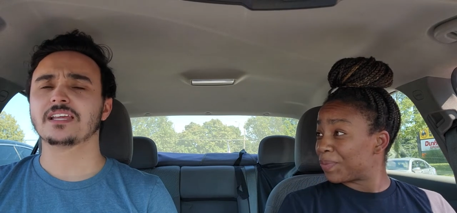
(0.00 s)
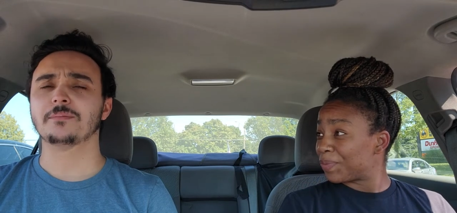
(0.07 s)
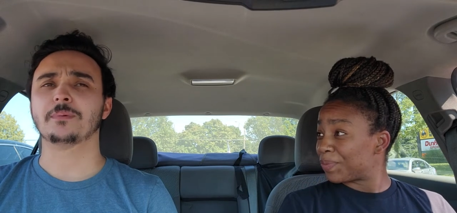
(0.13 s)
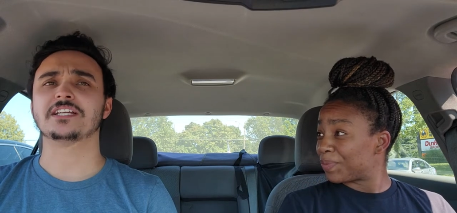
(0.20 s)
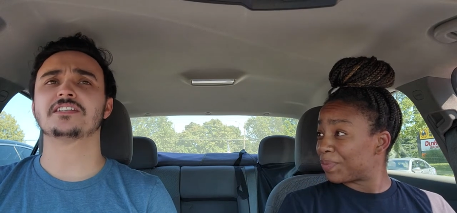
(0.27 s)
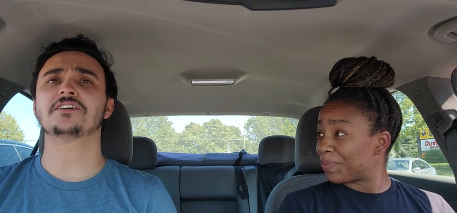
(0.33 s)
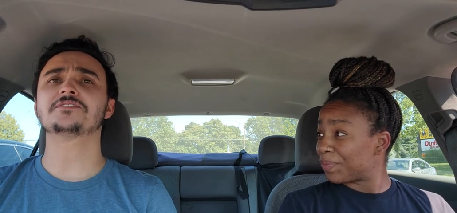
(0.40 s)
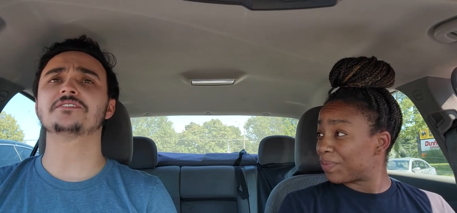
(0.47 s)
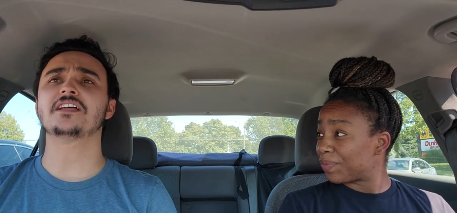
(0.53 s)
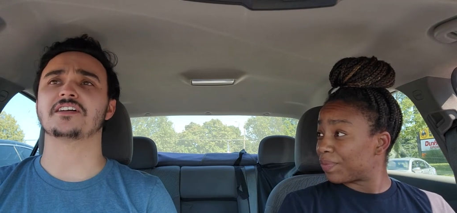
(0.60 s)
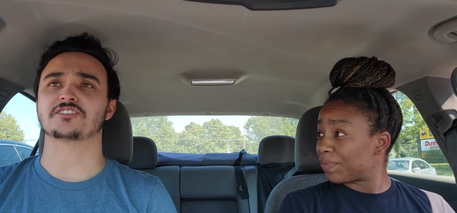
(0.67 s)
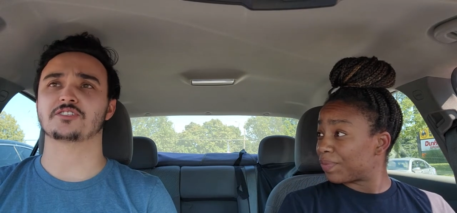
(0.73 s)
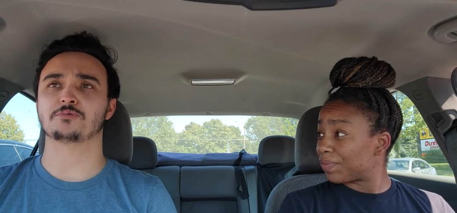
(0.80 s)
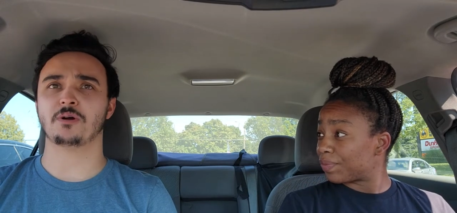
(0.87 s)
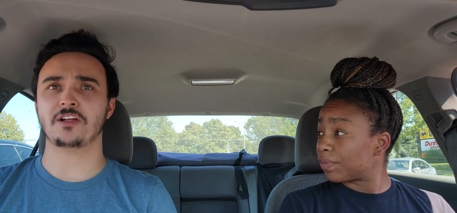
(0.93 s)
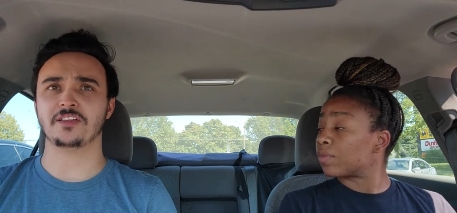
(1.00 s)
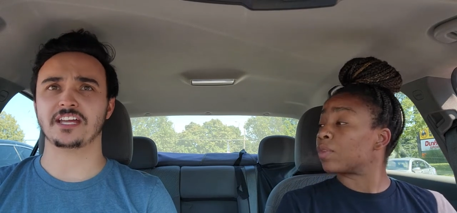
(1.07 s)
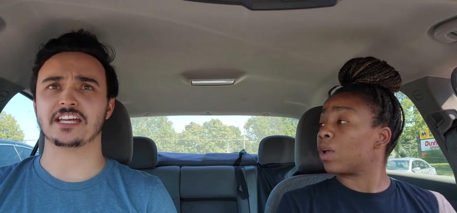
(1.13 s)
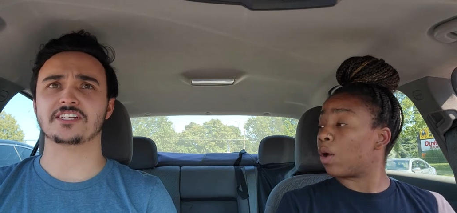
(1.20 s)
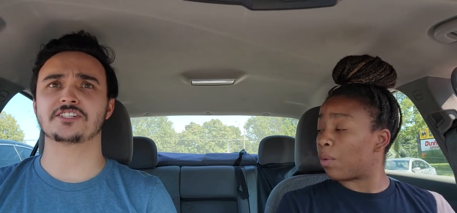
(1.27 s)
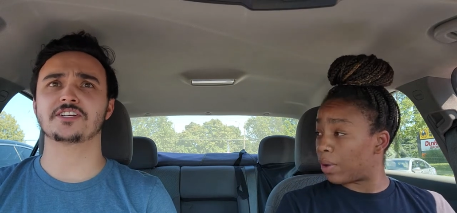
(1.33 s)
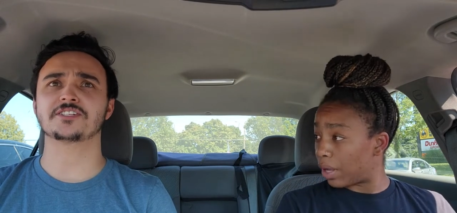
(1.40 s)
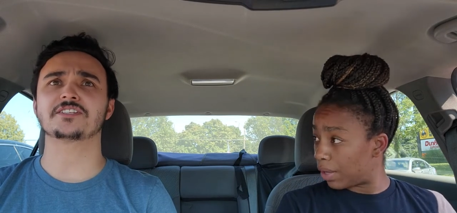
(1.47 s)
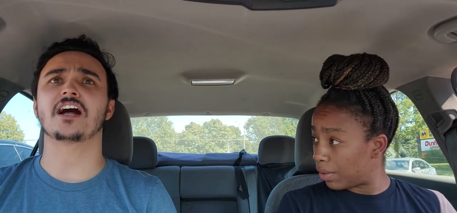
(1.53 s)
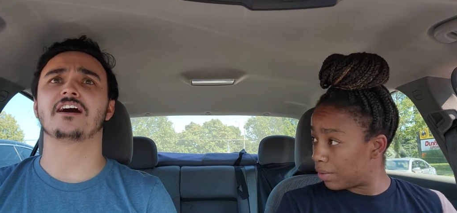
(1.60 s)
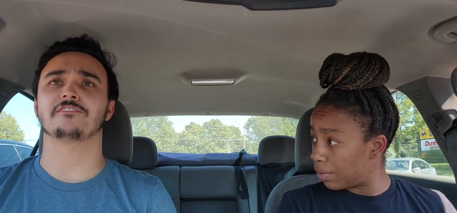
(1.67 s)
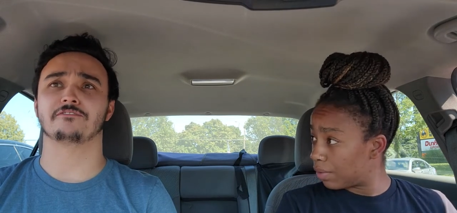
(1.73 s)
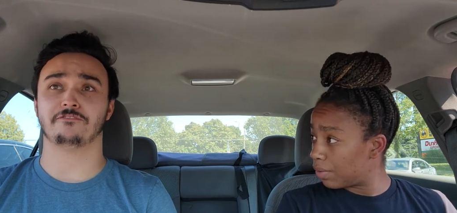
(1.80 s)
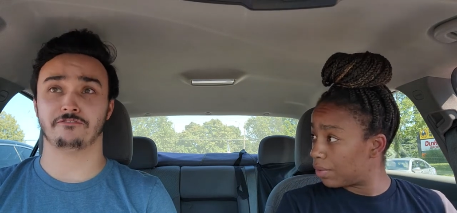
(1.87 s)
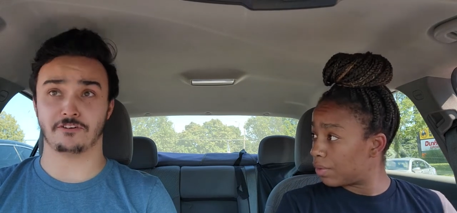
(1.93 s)
Speaker 1: My tongue's not swelling; it's okay. just
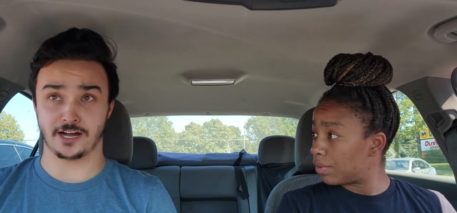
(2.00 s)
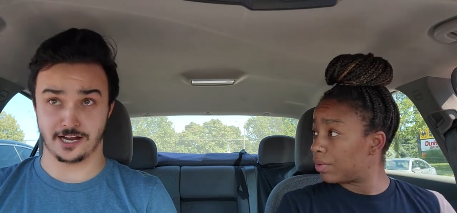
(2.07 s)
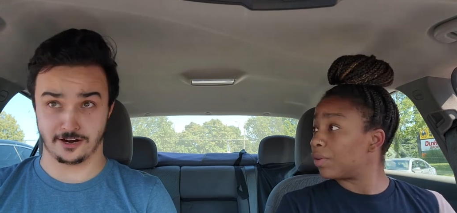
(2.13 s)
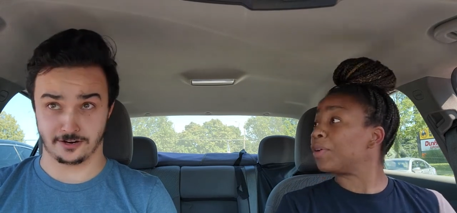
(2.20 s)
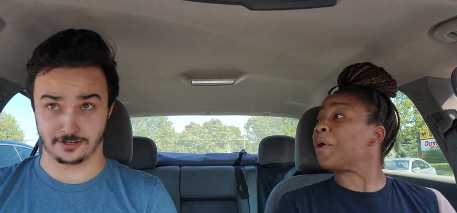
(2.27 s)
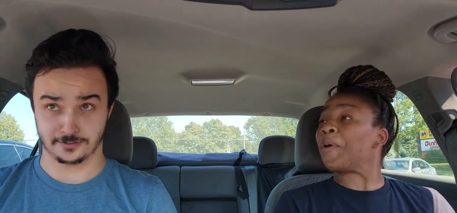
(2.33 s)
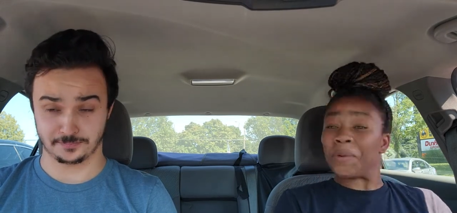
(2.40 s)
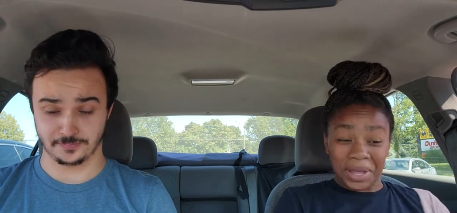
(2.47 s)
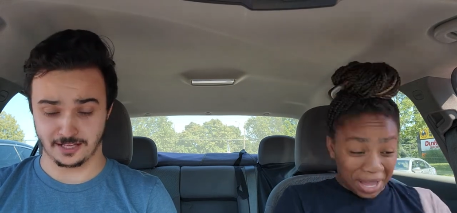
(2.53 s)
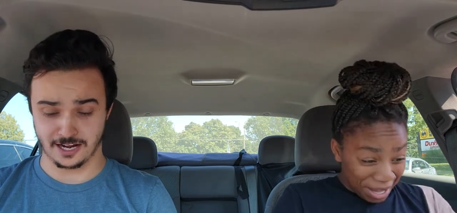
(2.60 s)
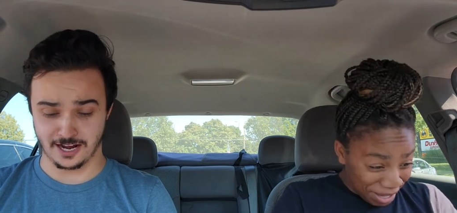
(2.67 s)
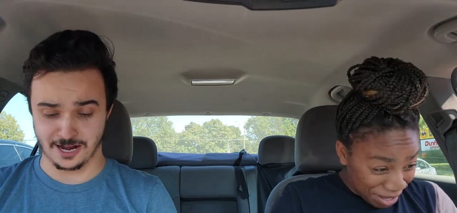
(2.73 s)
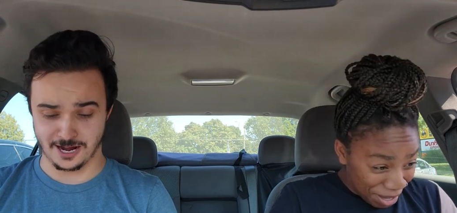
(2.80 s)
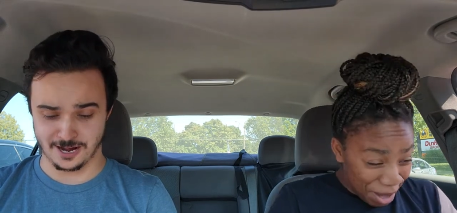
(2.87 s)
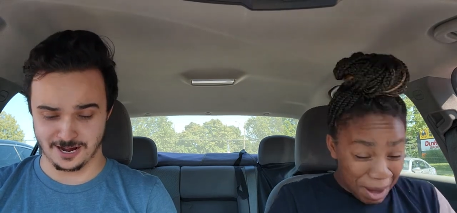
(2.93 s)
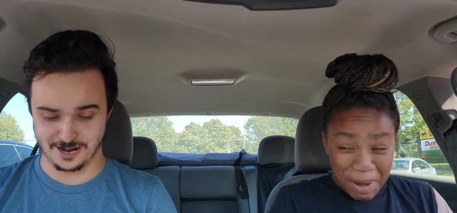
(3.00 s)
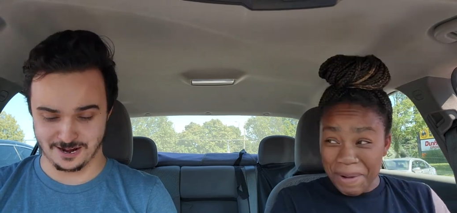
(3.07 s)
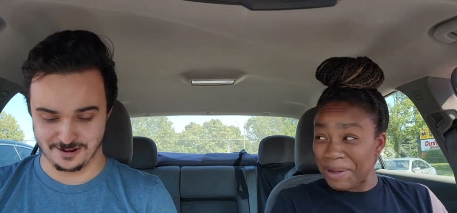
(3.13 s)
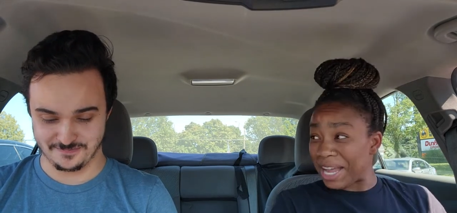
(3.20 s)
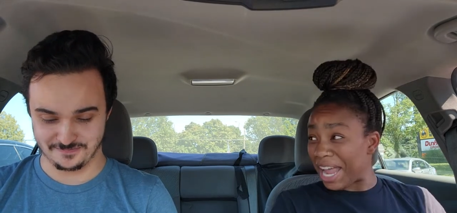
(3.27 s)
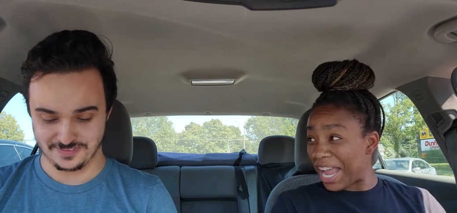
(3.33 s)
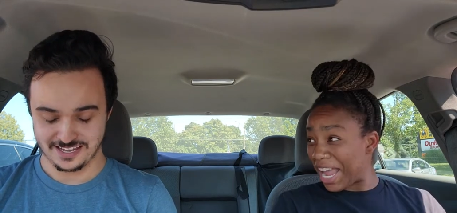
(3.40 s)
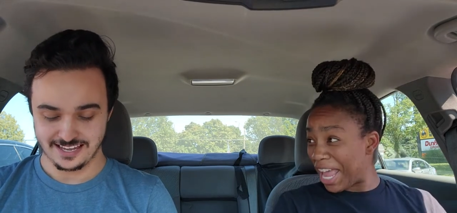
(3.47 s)
on fire. Okay. Um, okay.